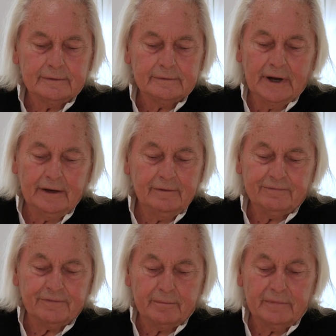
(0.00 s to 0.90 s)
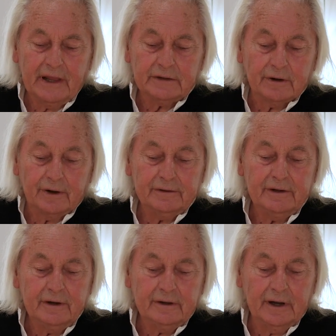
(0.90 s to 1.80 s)
Well, from that
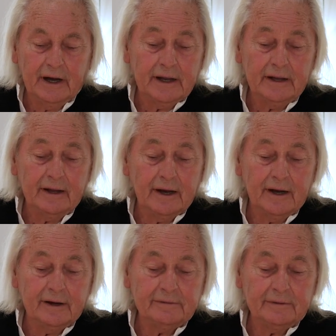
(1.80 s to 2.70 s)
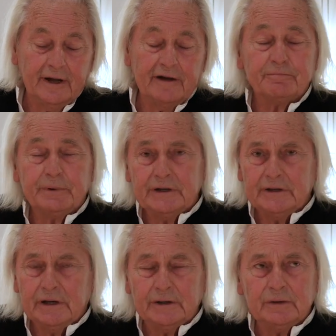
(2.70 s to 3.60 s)
on, I have
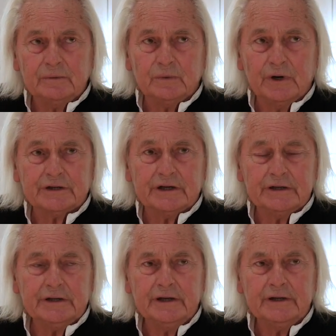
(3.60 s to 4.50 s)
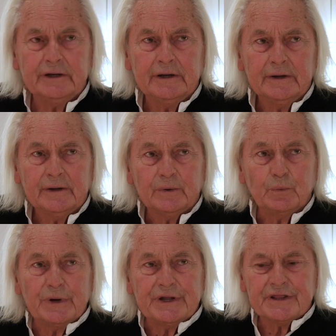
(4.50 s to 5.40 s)
been working
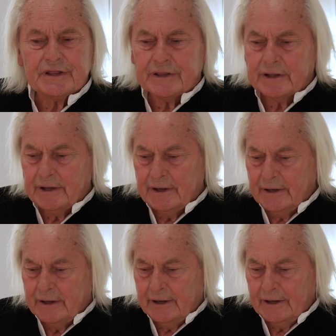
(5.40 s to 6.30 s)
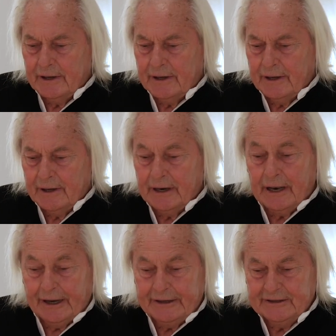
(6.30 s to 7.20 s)
with
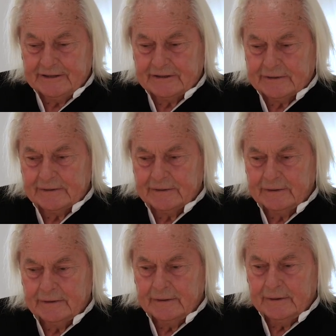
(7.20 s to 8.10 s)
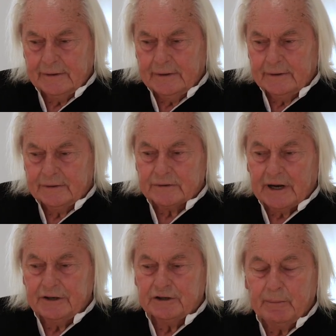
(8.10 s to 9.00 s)
light,
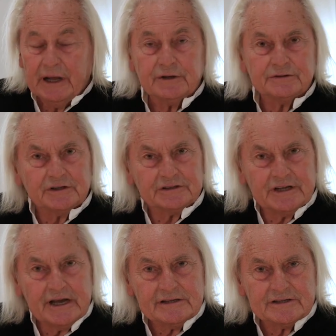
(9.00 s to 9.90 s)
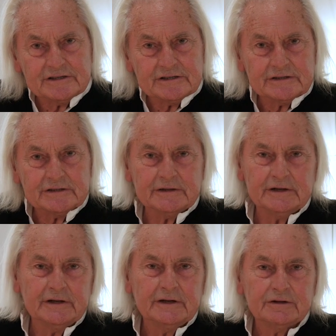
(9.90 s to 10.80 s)
tried to make a success,
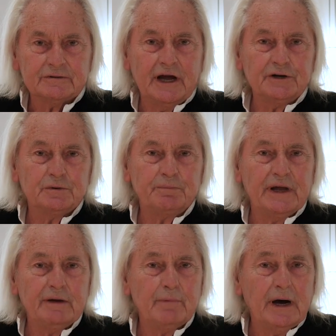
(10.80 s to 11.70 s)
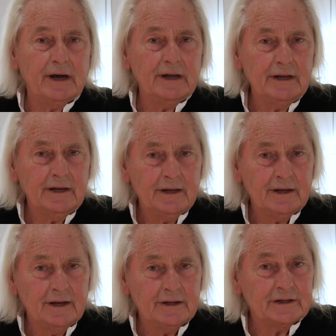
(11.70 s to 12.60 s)
tried to pay
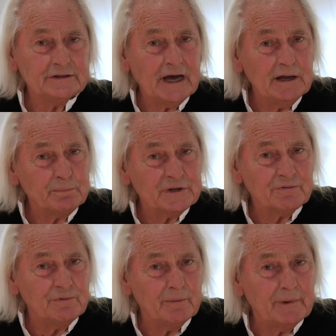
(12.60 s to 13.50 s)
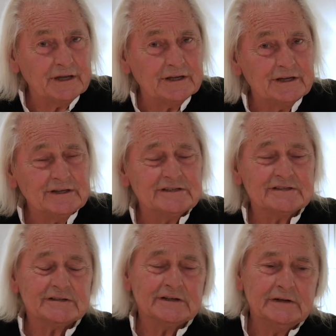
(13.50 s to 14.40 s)
the diapers for my
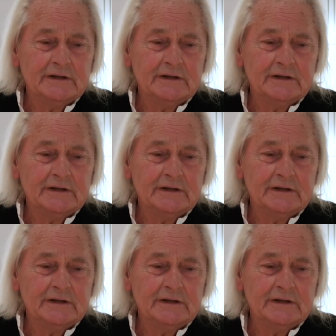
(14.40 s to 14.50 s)
kids,